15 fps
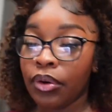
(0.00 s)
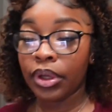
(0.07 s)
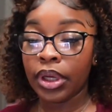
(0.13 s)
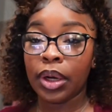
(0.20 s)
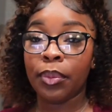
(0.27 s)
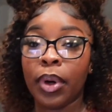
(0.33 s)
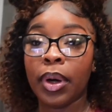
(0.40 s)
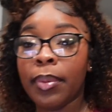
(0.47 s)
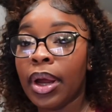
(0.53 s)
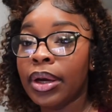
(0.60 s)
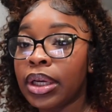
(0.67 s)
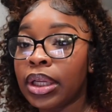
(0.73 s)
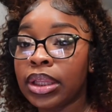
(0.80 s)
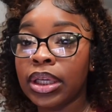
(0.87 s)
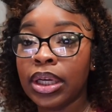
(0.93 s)
don't gotta worry
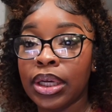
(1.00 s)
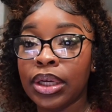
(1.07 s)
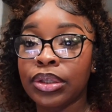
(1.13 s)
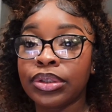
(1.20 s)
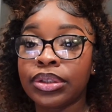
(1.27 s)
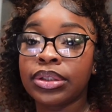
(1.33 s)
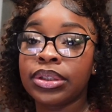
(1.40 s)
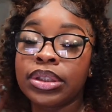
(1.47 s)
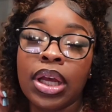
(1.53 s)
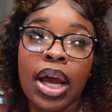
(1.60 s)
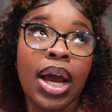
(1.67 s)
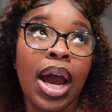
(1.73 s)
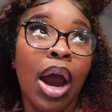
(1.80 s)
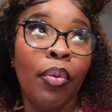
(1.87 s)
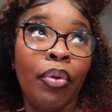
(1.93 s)
about nothing else.
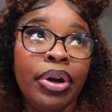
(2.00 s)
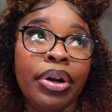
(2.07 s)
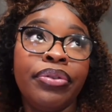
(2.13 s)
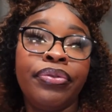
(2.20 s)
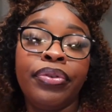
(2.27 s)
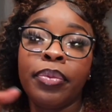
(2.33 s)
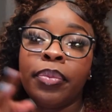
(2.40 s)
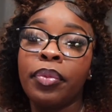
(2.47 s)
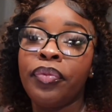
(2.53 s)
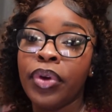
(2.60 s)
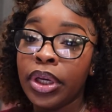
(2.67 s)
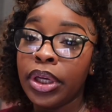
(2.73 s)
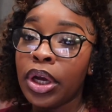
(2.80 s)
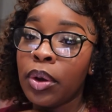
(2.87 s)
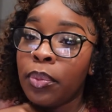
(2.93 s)
I wanna film a
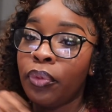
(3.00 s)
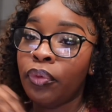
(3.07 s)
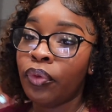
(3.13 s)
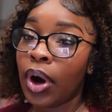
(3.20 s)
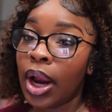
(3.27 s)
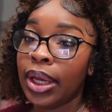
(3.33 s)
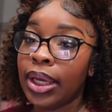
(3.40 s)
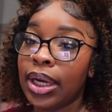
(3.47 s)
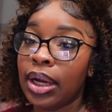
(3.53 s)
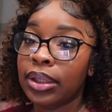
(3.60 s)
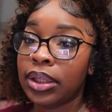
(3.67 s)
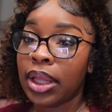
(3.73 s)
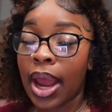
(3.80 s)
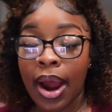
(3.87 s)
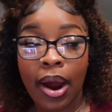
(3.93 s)
video before I get
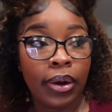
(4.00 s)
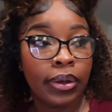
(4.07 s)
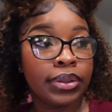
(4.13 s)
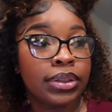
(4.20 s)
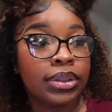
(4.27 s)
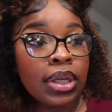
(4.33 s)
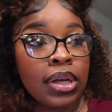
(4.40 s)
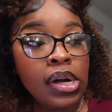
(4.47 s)
out the house.